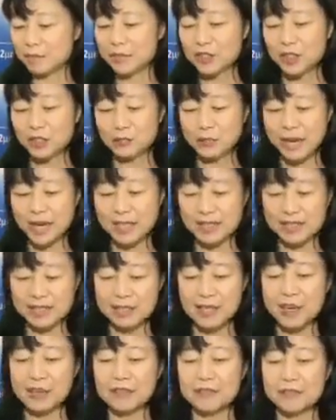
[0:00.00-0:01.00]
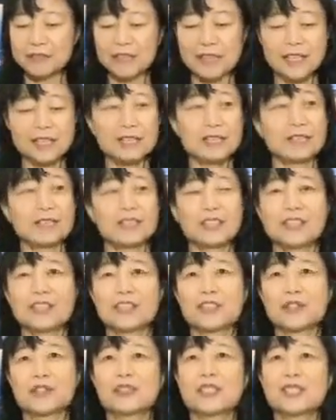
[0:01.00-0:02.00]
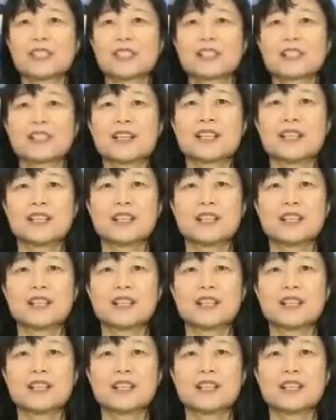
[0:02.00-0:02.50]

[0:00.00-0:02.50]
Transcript: just by itself as a laser source